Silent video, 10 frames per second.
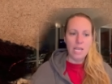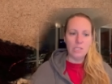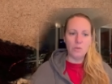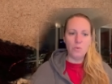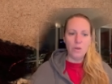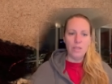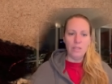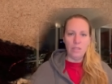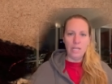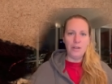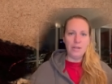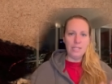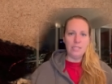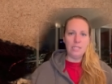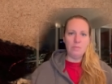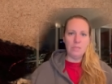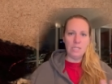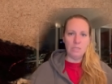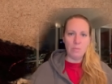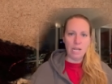So there it seems
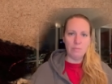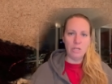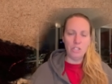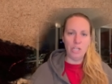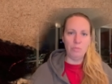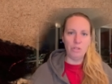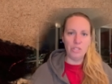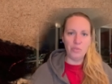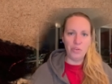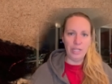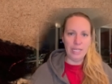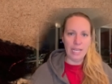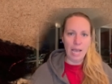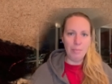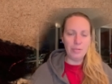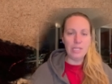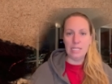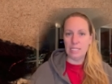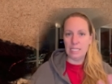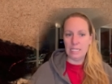this magma chamber is filling up.
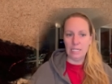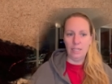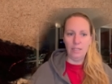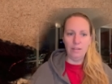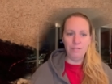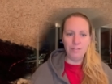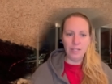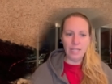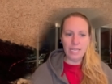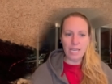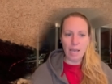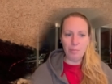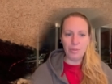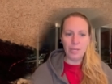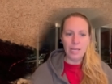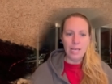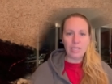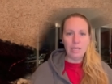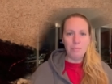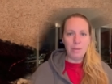It's still filling up
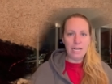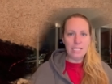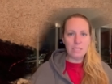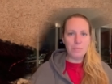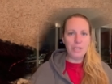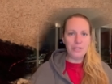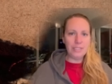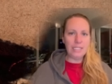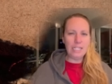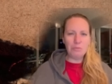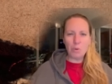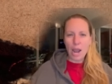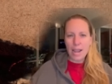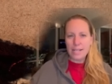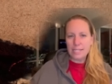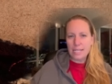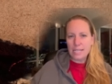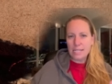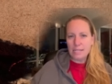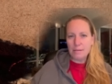but it's apparently
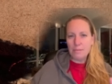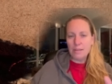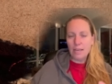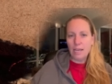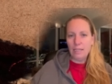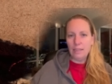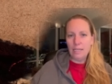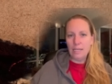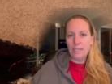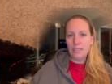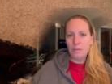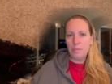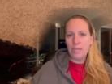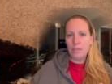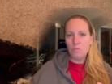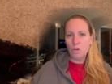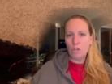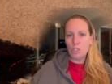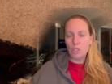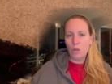rising a little bit
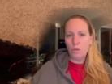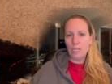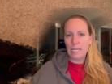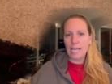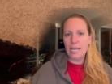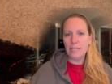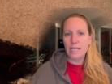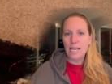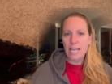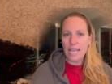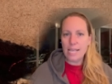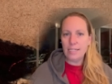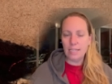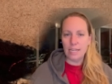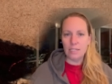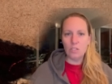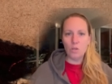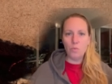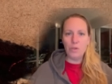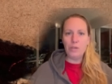more slowly and is it?
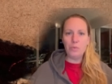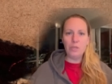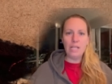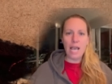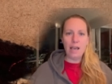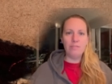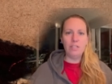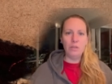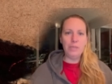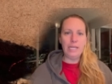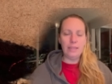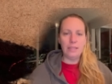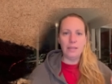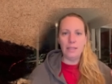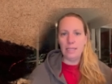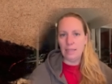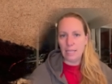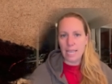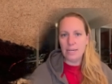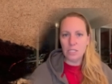So we will have a look at the
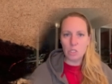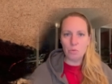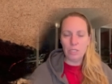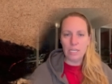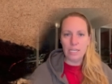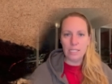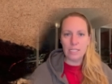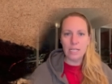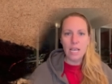latest release